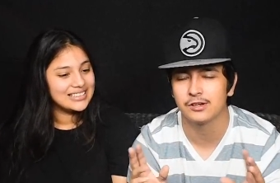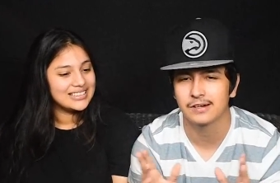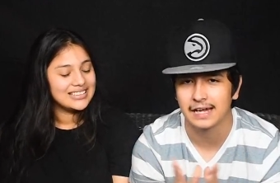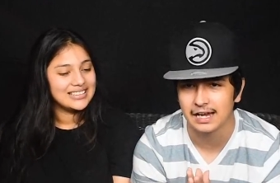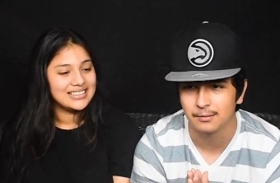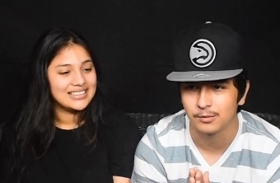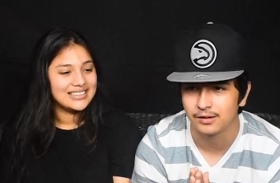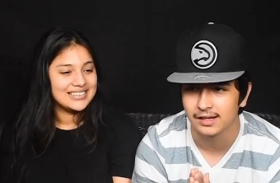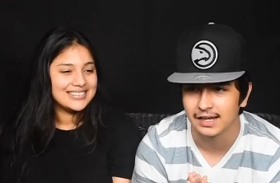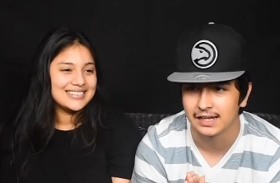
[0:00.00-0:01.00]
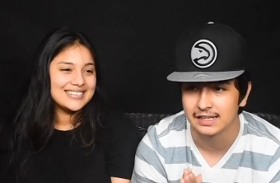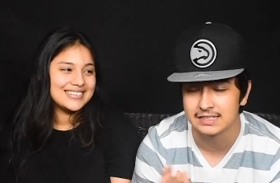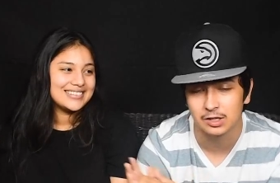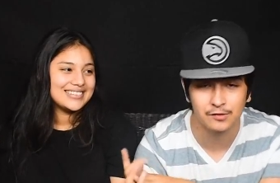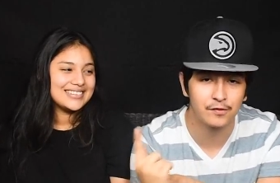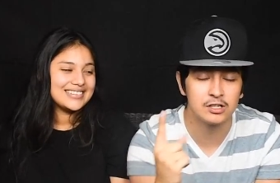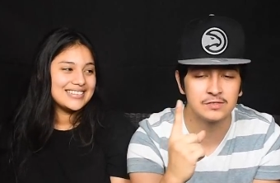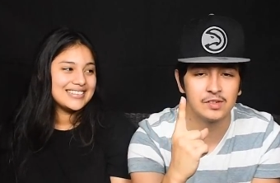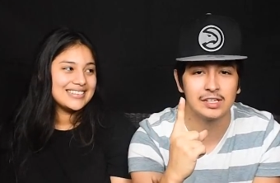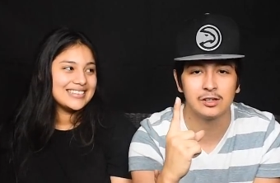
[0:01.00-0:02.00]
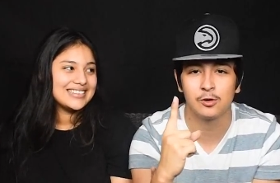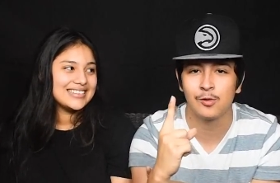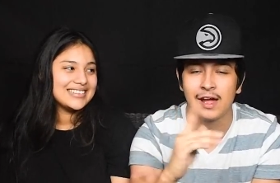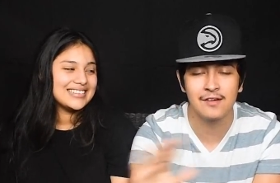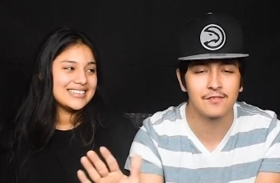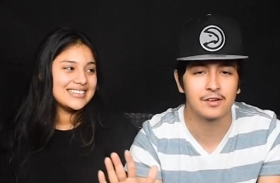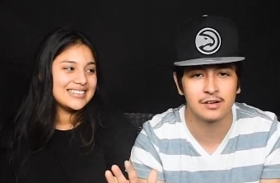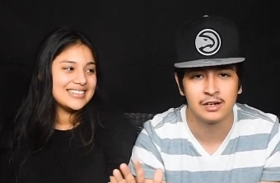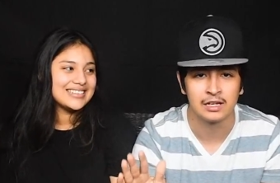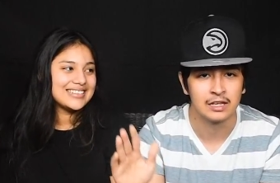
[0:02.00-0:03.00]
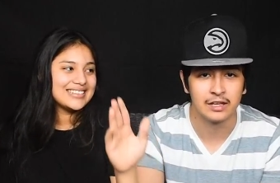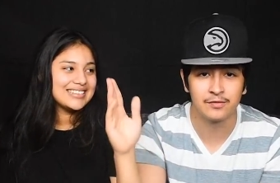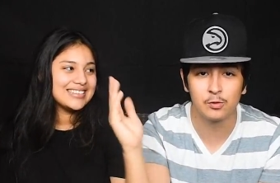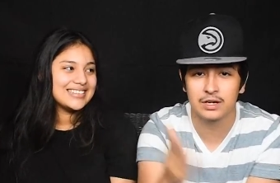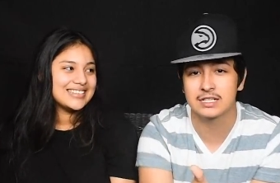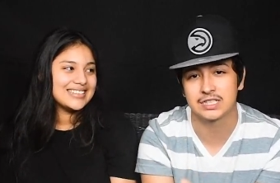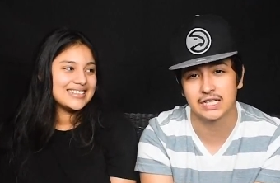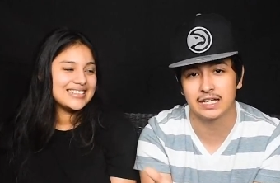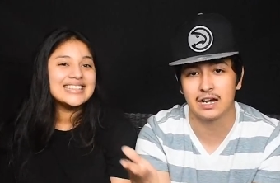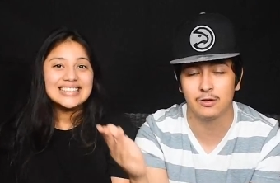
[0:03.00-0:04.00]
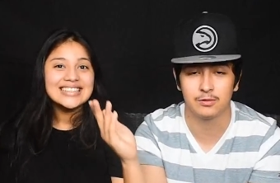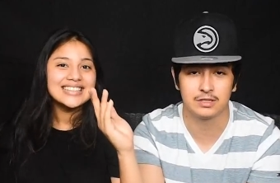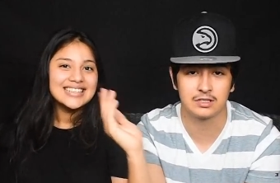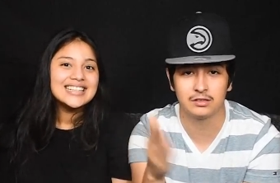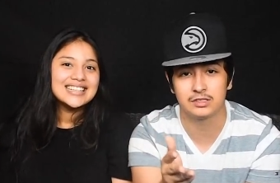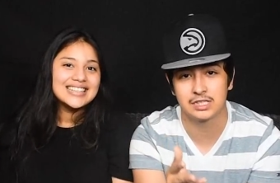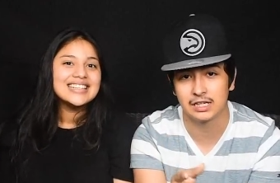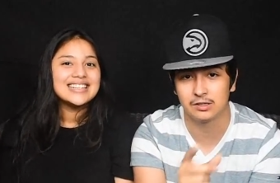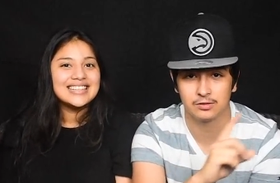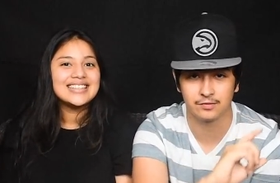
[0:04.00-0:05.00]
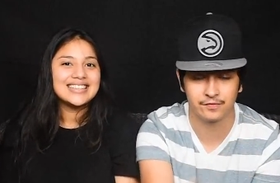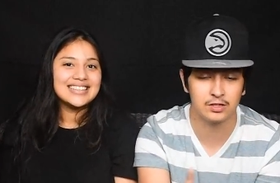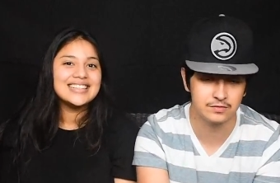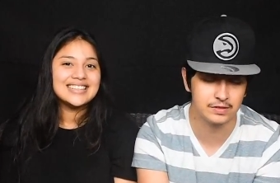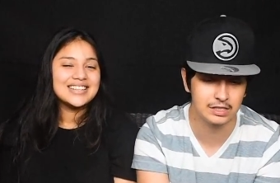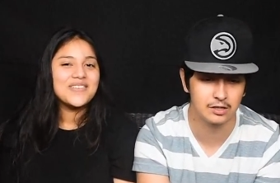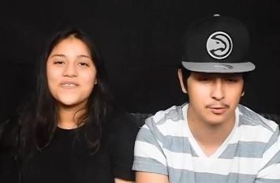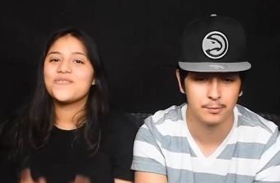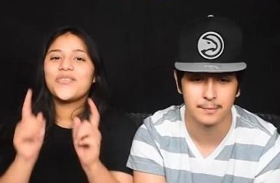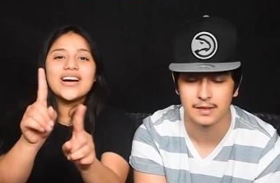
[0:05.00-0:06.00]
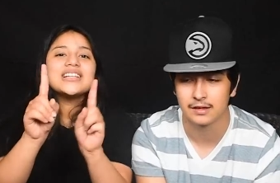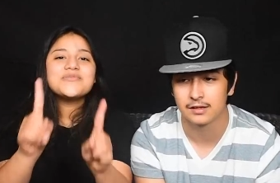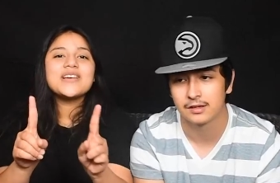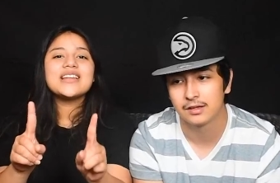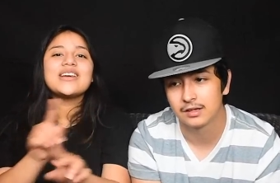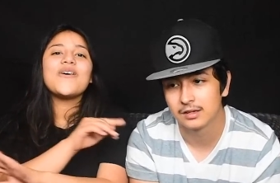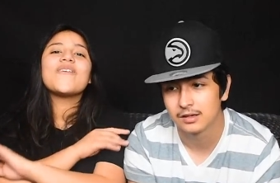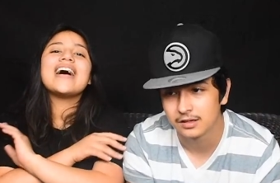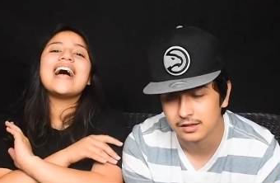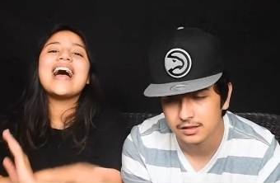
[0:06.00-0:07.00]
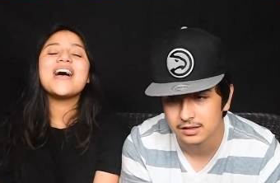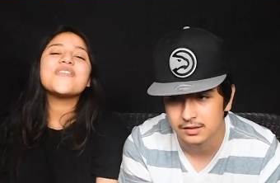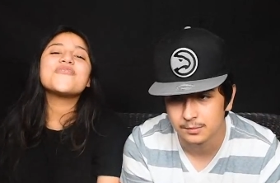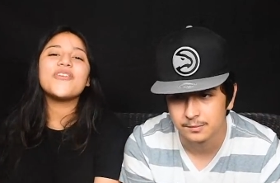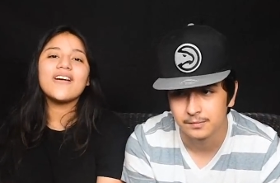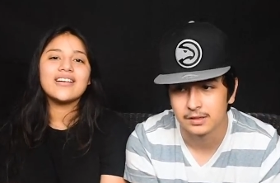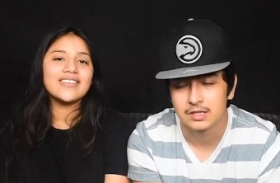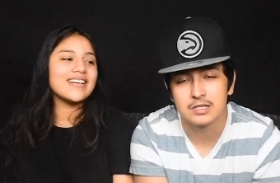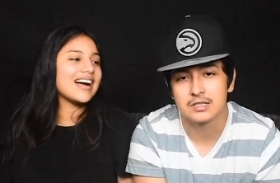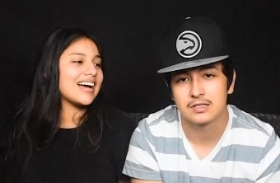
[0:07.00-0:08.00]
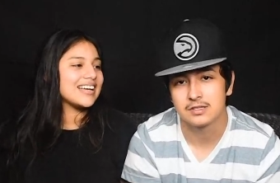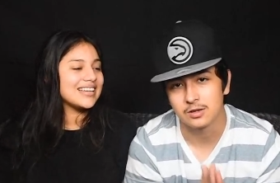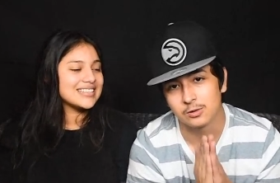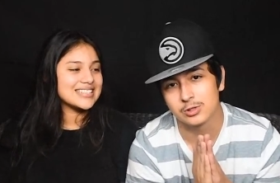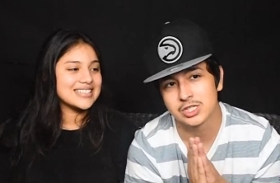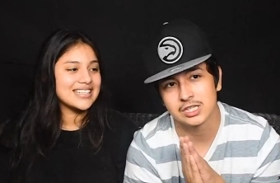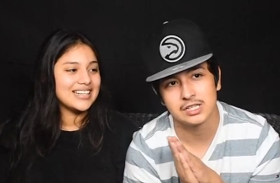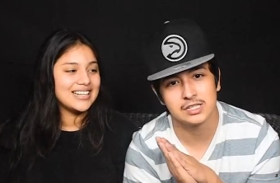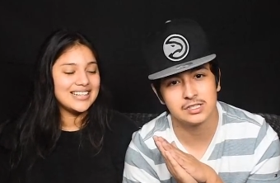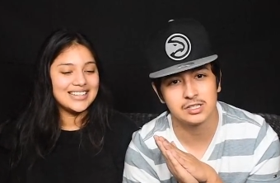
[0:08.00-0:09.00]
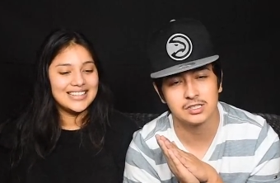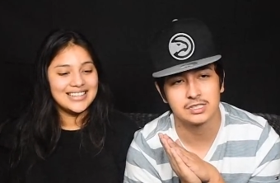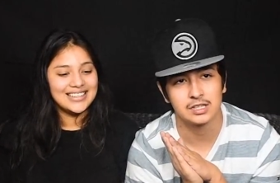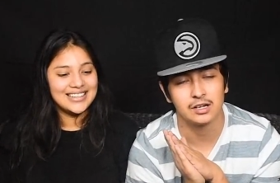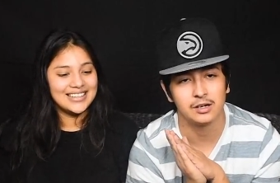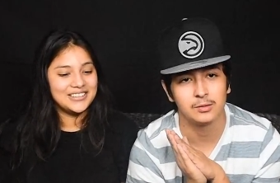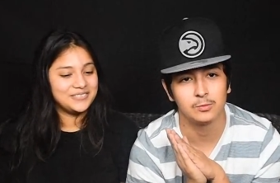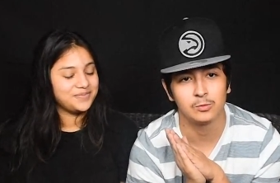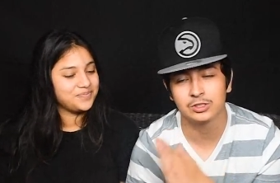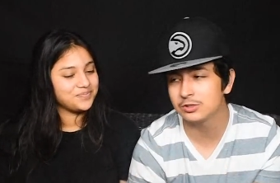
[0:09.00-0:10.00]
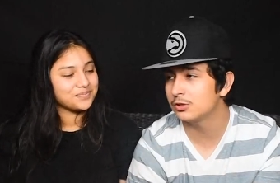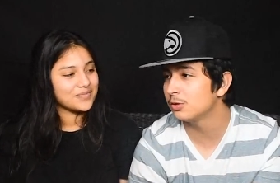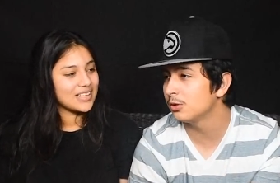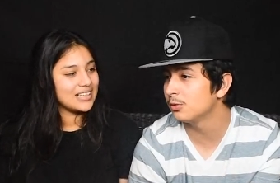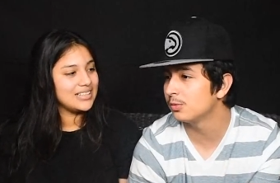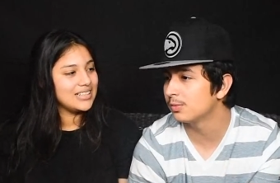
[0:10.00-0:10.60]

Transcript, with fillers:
Speaker 1: it on camera. And it's our first video ever. If you want to check it out, it's on our channel, the first video.
Speaker 2: First video ever, you guys. So
Speaker 1: she just, um, what'd you do? You